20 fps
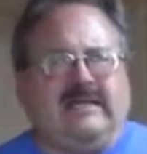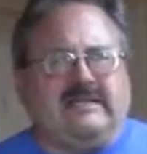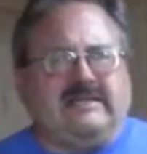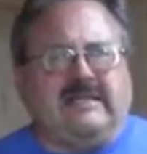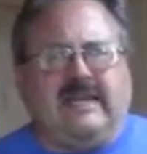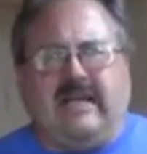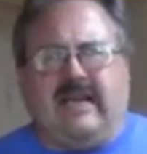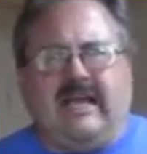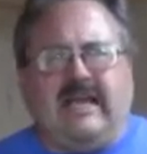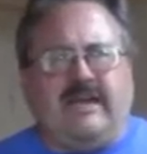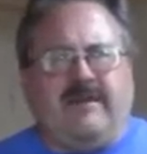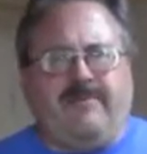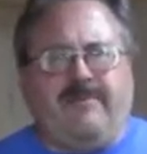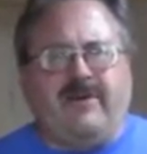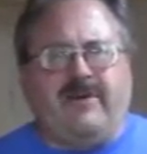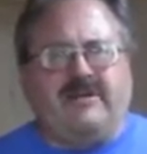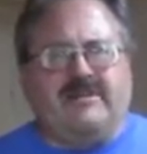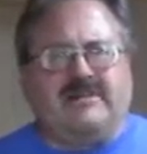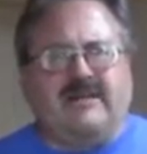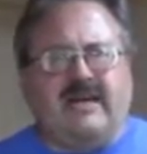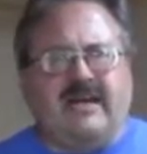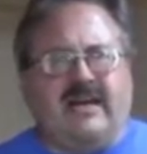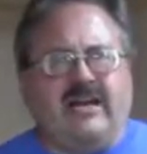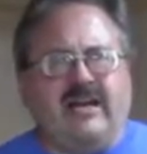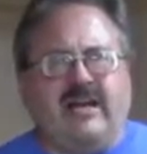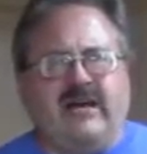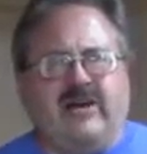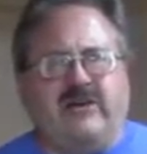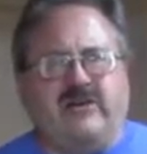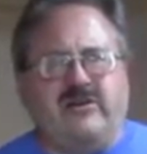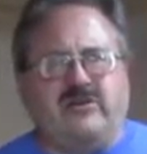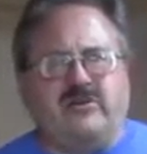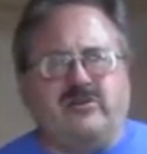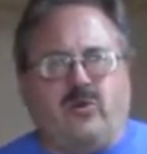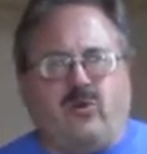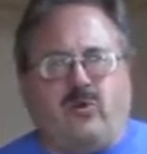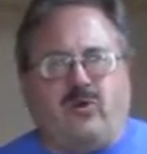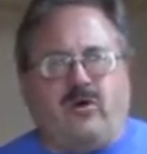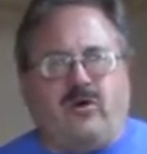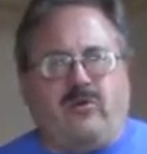say like a pair of side
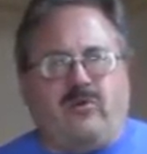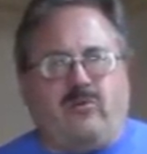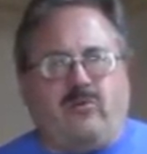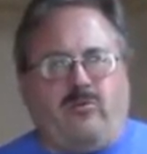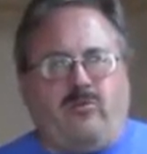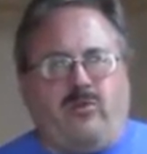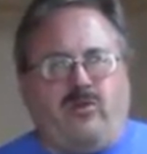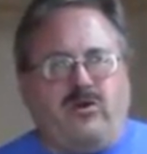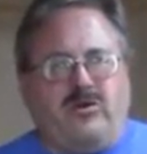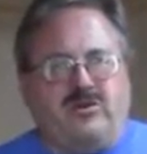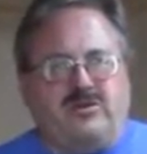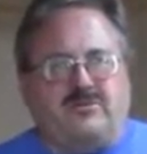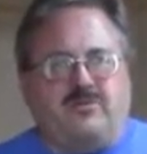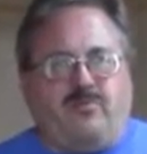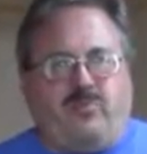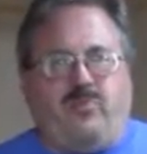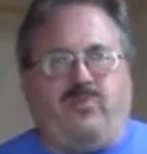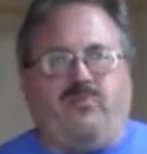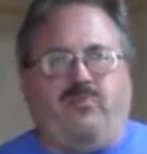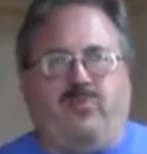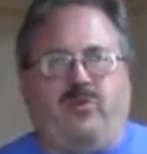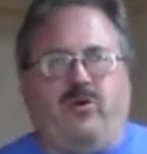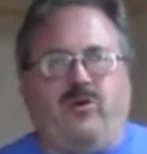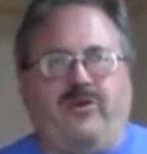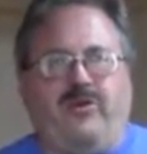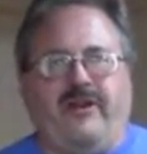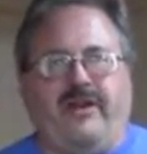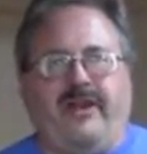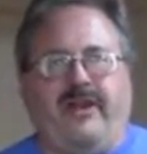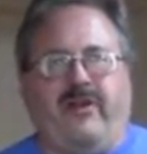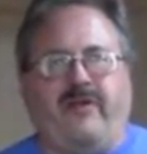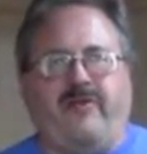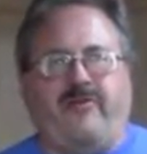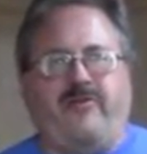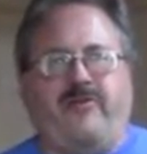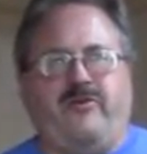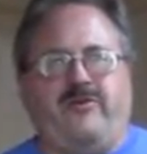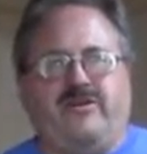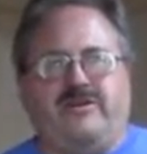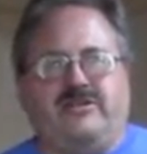cutters, or worse, pull the nail
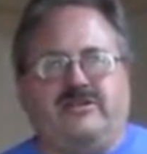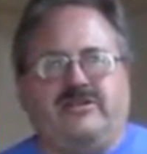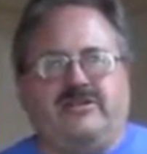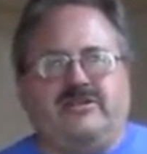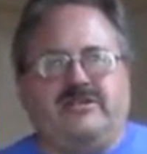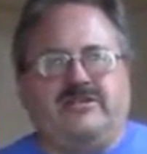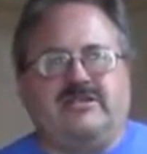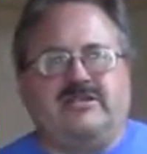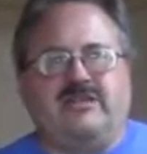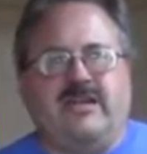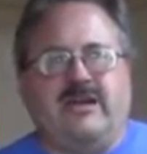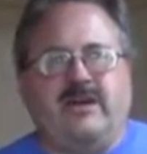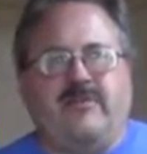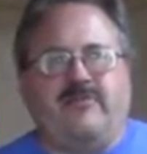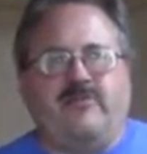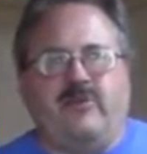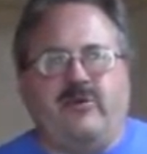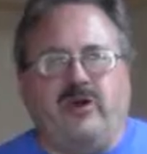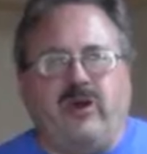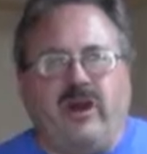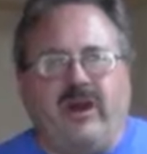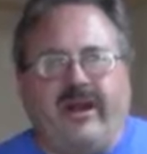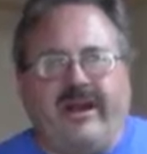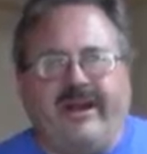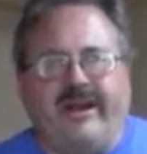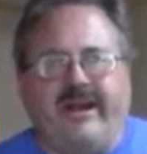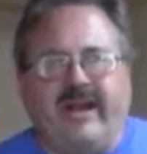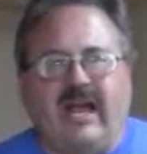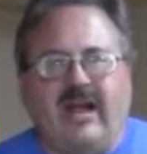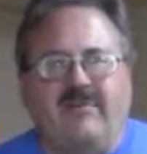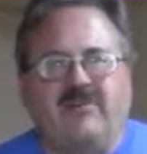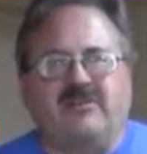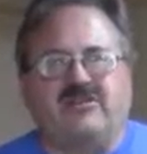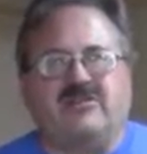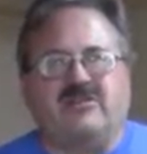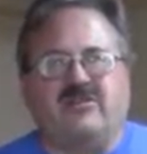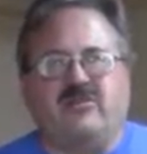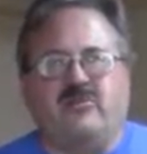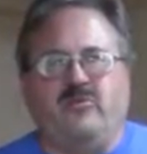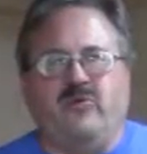through, because you just end up doing a lot of
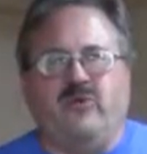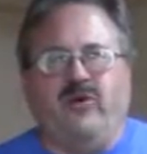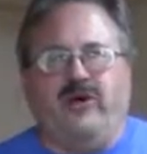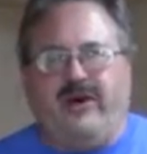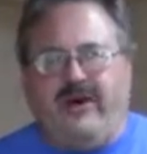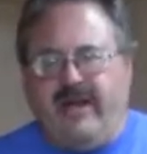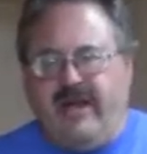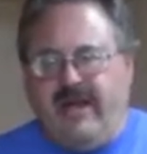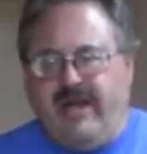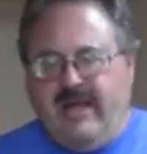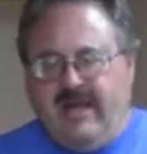damage to the wood.